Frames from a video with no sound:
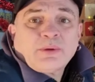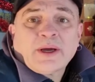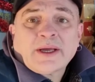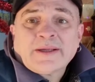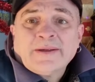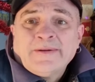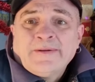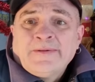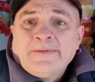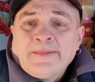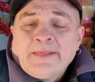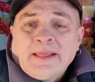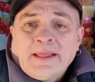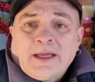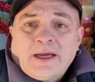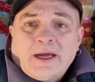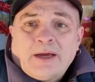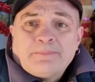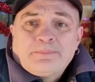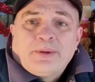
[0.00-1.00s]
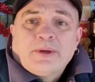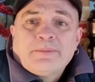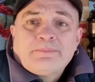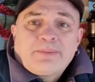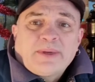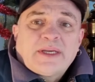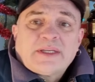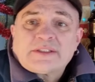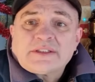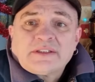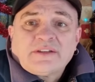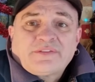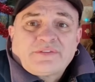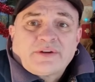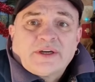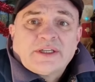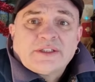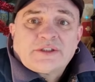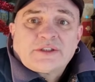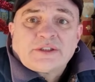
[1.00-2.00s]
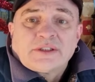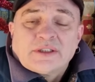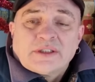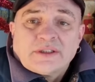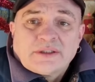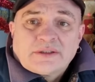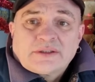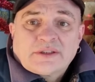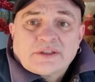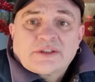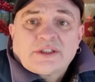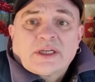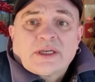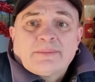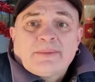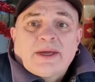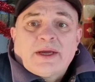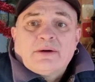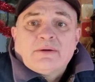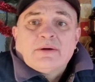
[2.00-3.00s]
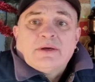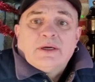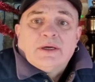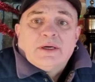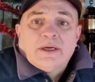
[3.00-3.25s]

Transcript: way, I'm putting beers in the fridge to chill them out.